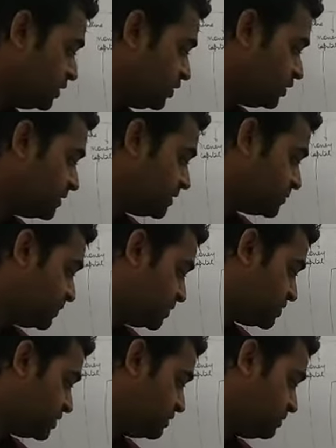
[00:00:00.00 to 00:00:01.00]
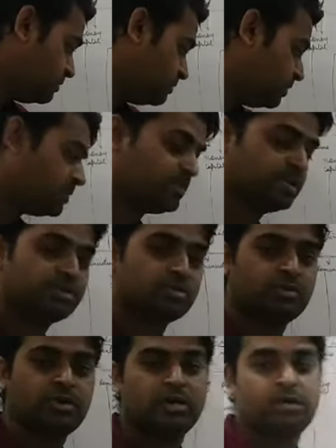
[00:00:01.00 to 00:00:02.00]
or special
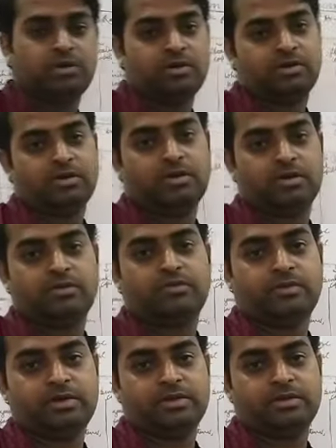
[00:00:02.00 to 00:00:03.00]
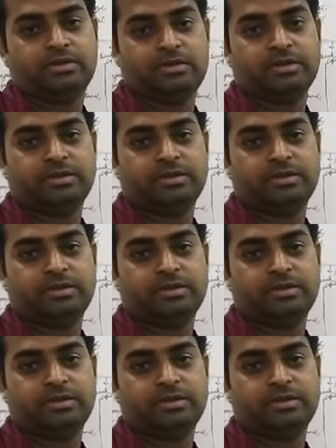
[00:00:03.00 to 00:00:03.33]
purpose for.